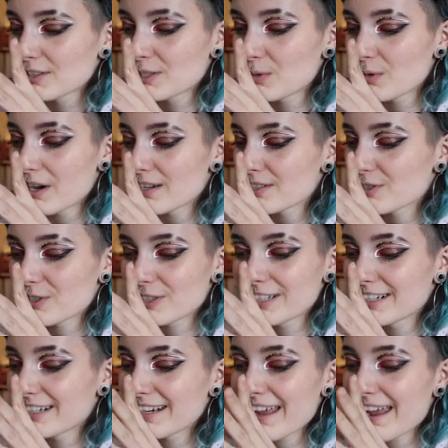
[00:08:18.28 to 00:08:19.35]

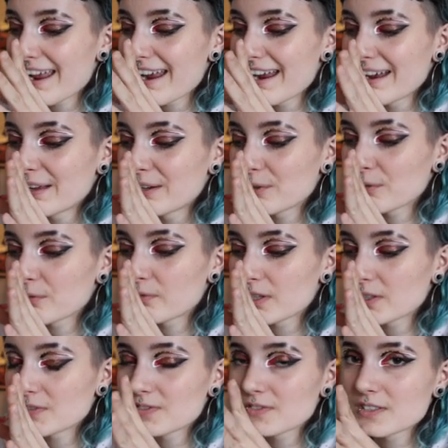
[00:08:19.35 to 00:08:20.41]

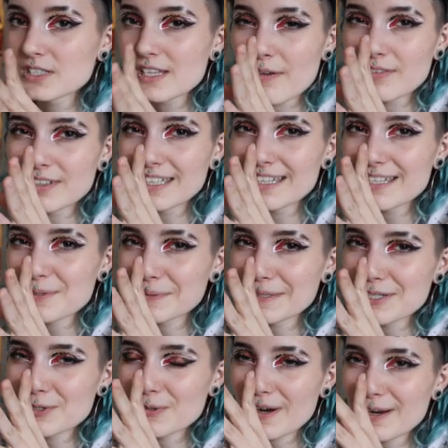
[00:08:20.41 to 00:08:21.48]
270
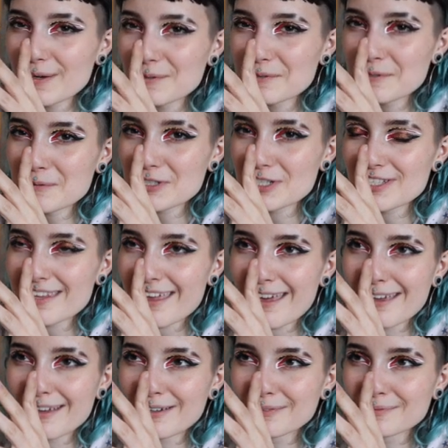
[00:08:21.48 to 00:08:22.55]
Swedish crowns, which is
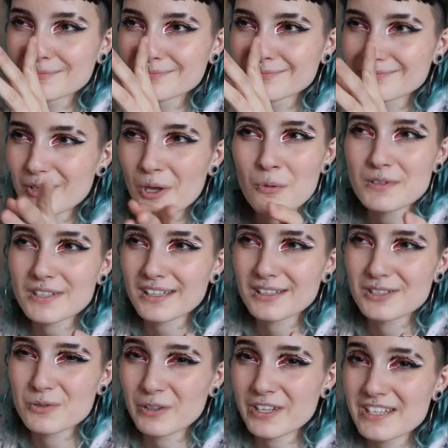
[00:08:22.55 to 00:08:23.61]
like almost
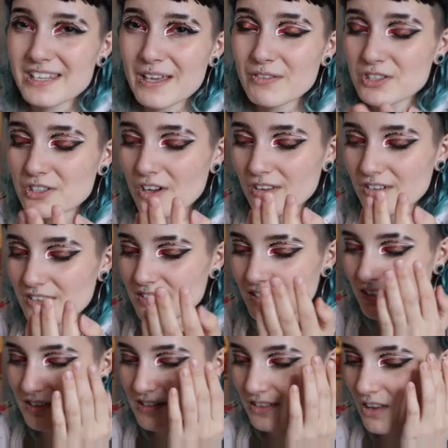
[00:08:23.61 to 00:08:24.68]
like $27.
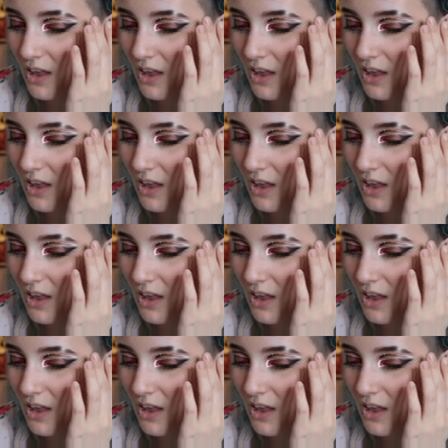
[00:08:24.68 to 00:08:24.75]
Like it's